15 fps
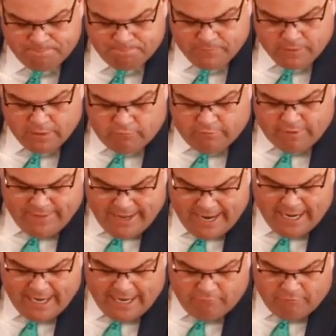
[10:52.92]
within
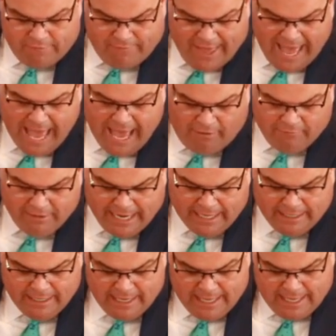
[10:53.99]
and without. And,
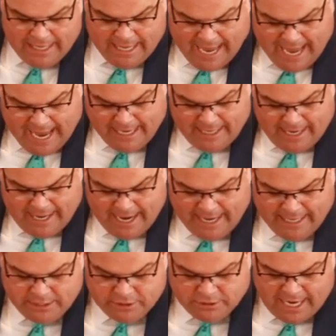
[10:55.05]
and, uh, and he
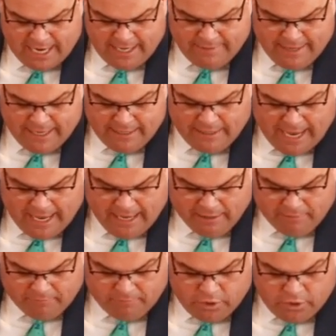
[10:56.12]
said that
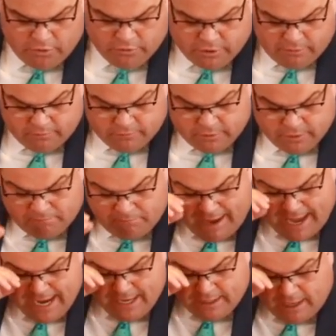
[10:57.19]
you're to, to
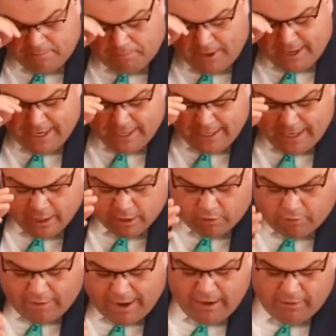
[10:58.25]
make upon it a
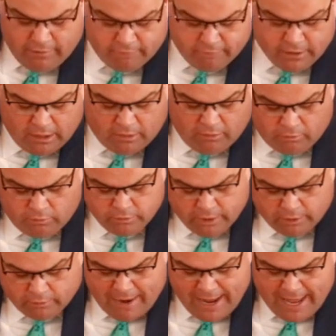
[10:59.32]
crown of gold
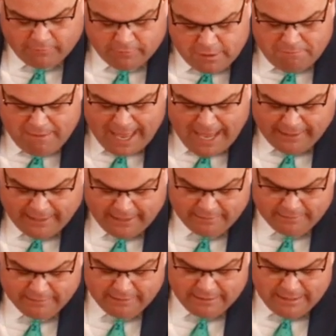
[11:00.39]
around about it.
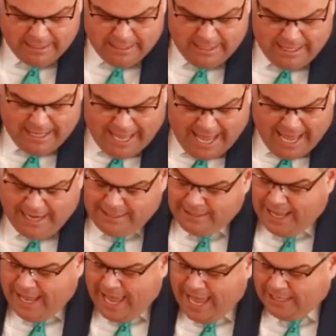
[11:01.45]
And, uh,
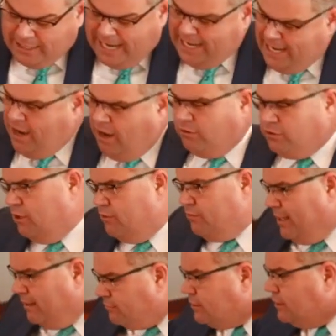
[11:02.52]
and, and he also
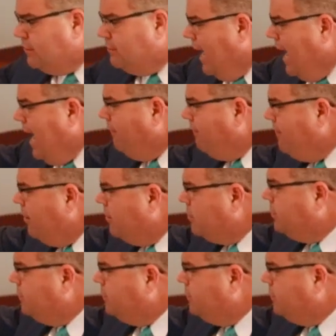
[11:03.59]
gives the, how they're to